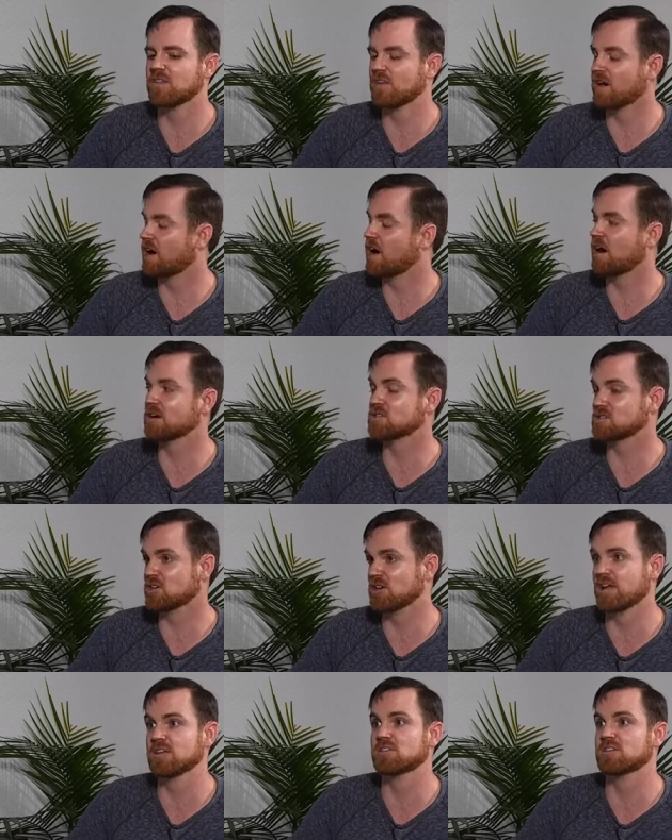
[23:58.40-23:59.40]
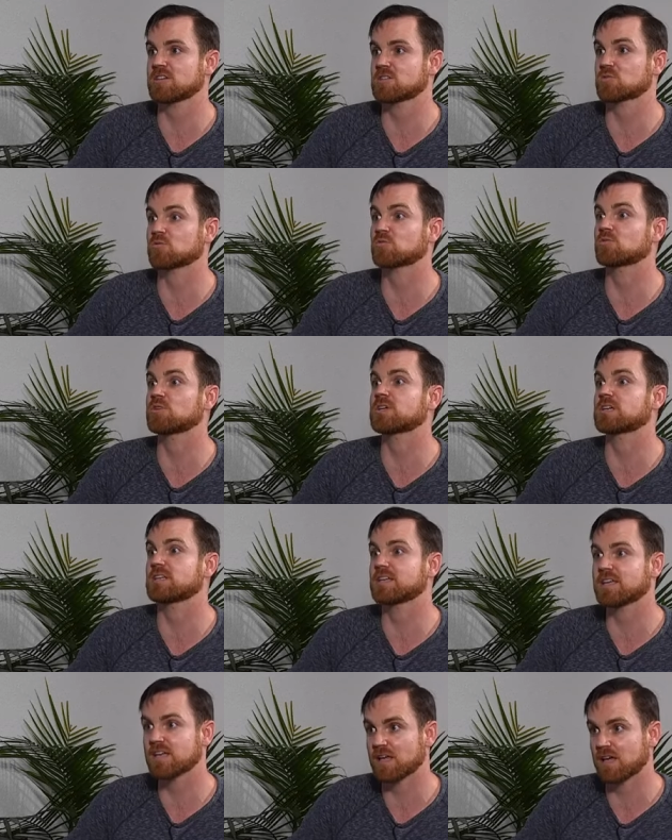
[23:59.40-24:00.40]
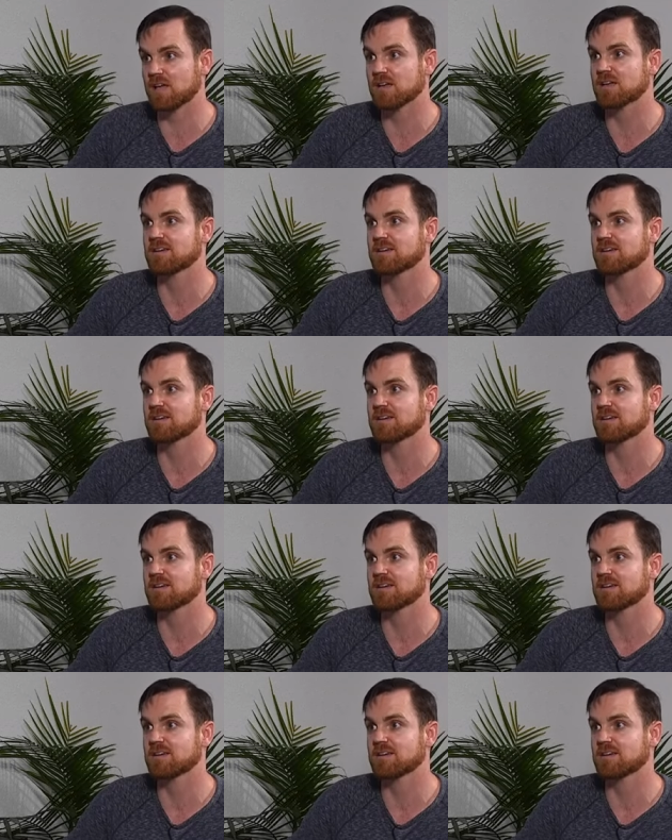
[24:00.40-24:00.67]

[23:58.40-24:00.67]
the oxygenation is really key.